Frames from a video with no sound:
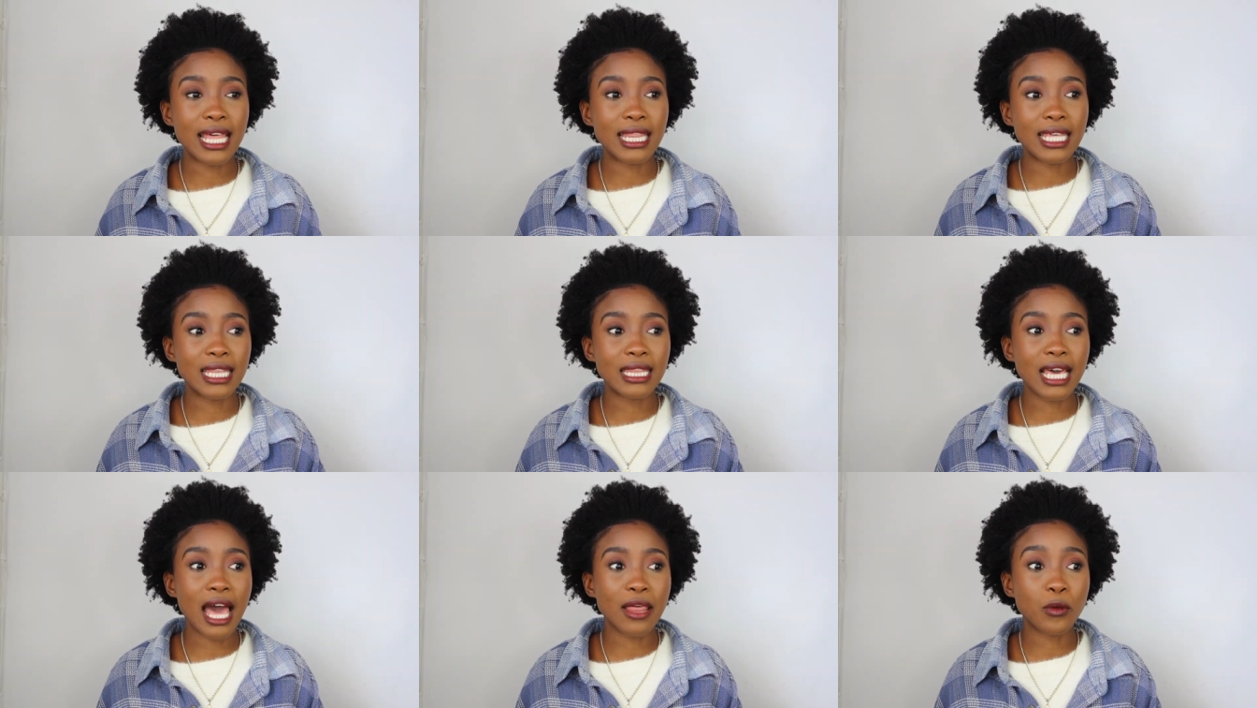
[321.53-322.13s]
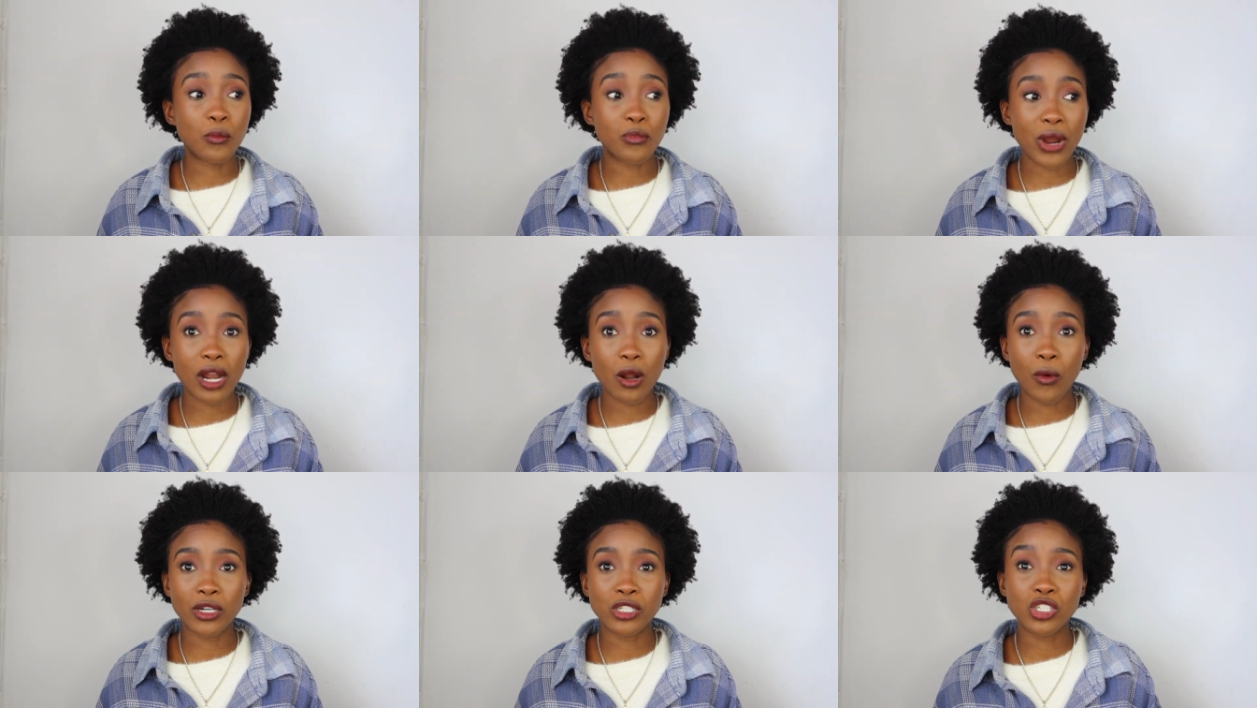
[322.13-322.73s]
And then the other brand
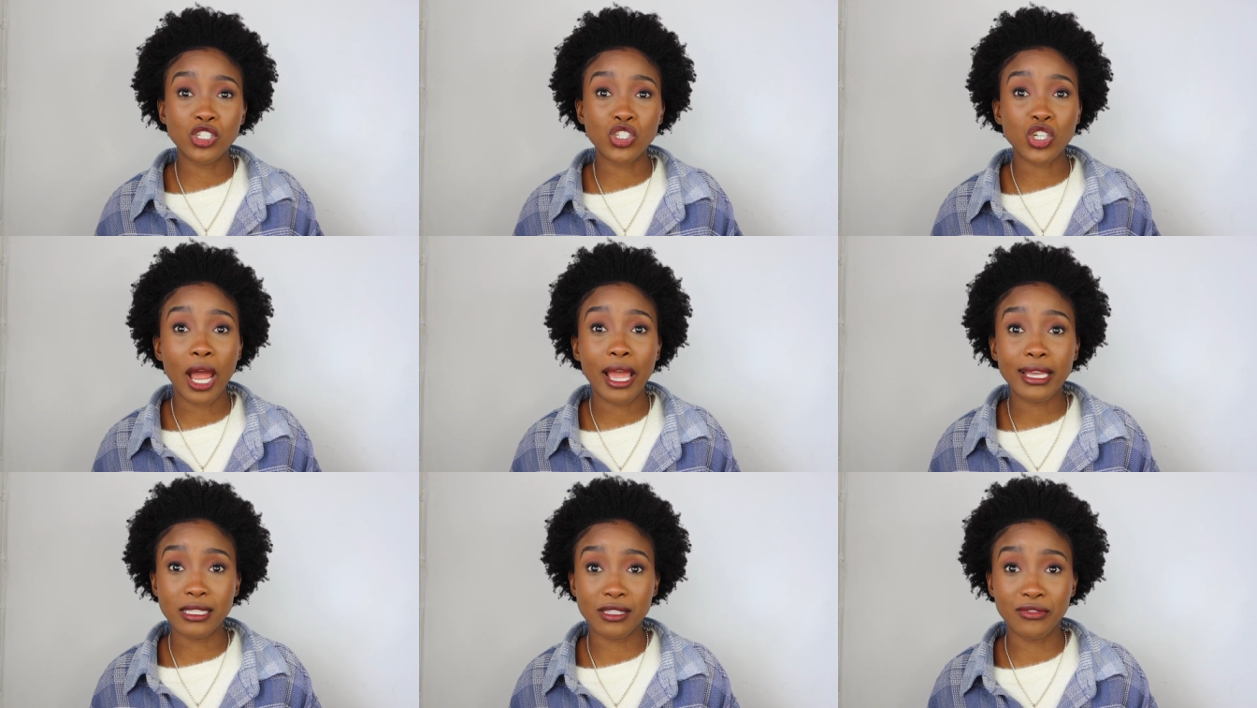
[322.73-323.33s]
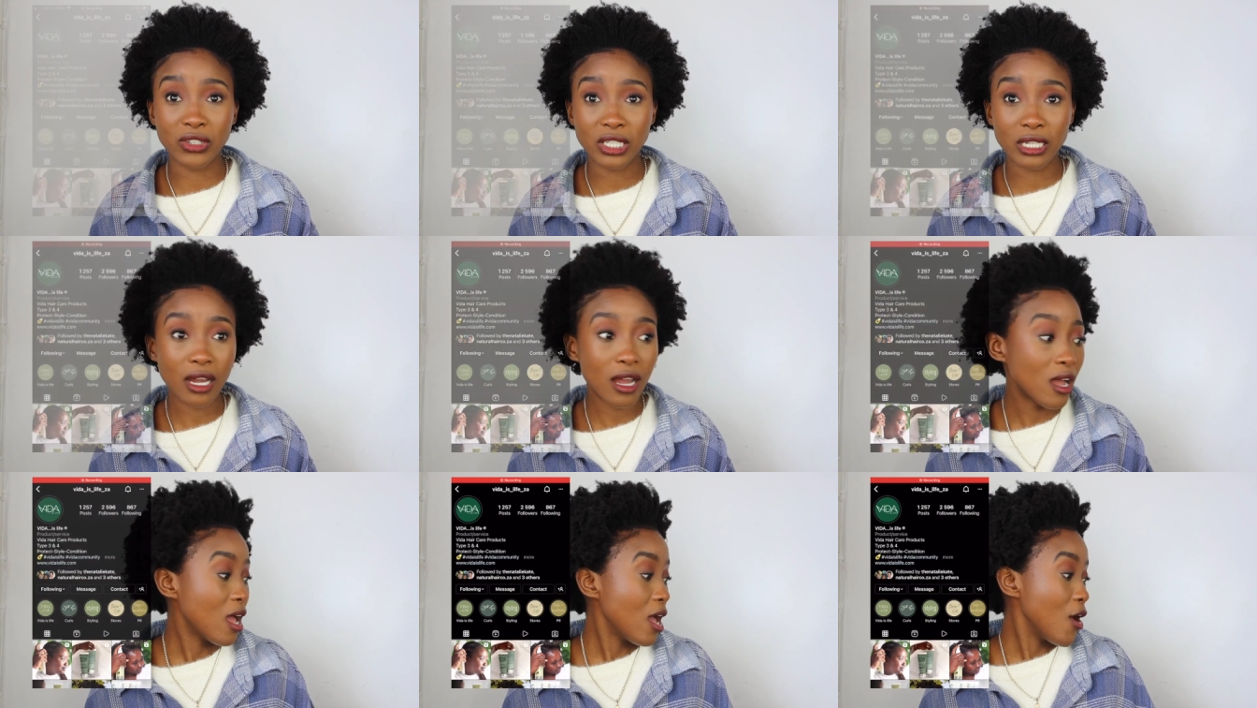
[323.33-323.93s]
I wanted to try is
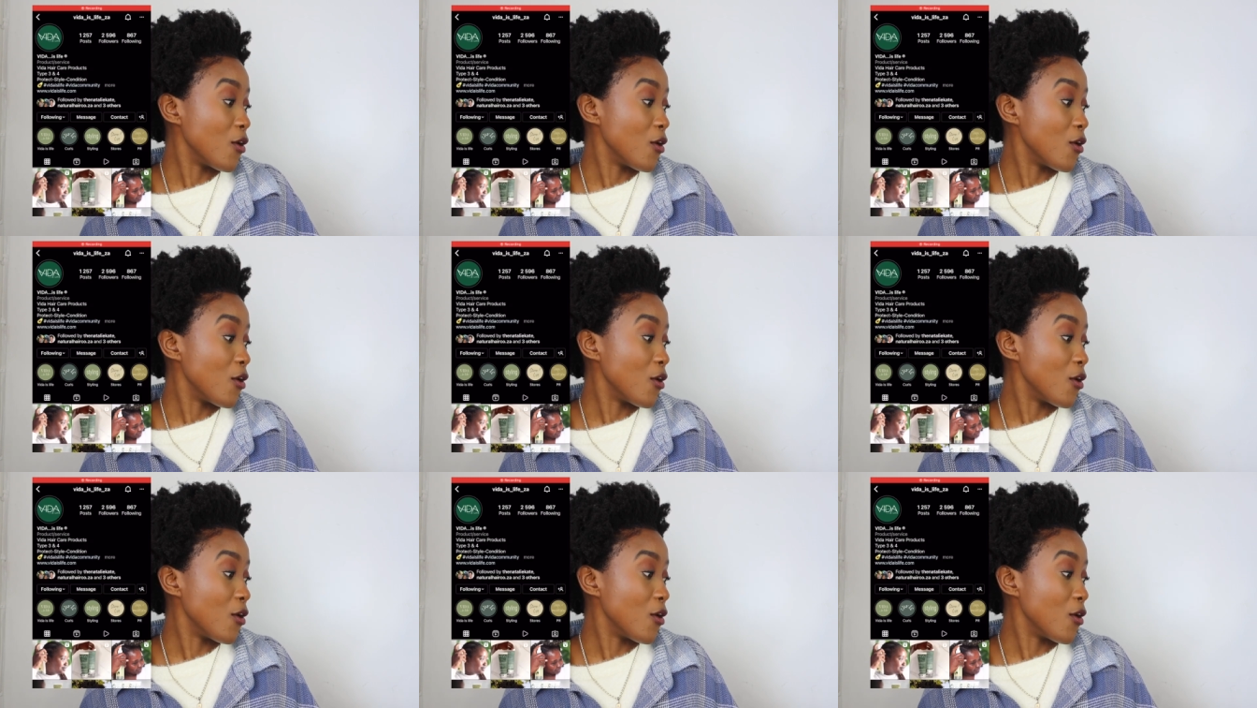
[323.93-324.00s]
Vida.